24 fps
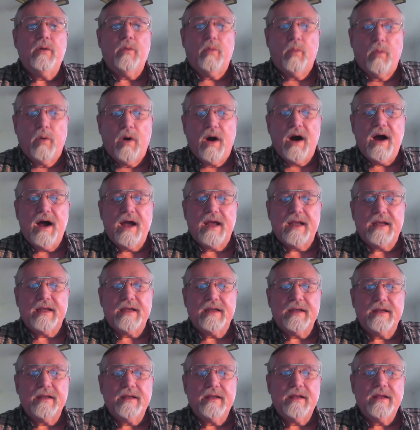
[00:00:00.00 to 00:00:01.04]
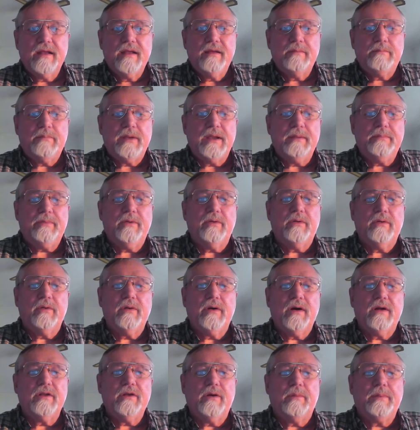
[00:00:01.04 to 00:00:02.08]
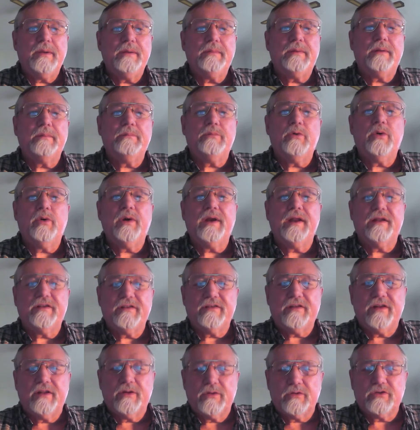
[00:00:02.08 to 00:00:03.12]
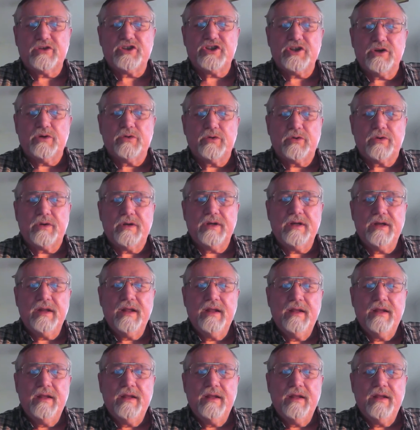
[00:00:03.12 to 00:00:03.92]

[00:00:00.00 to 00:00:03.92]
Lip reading: why people are born as little children.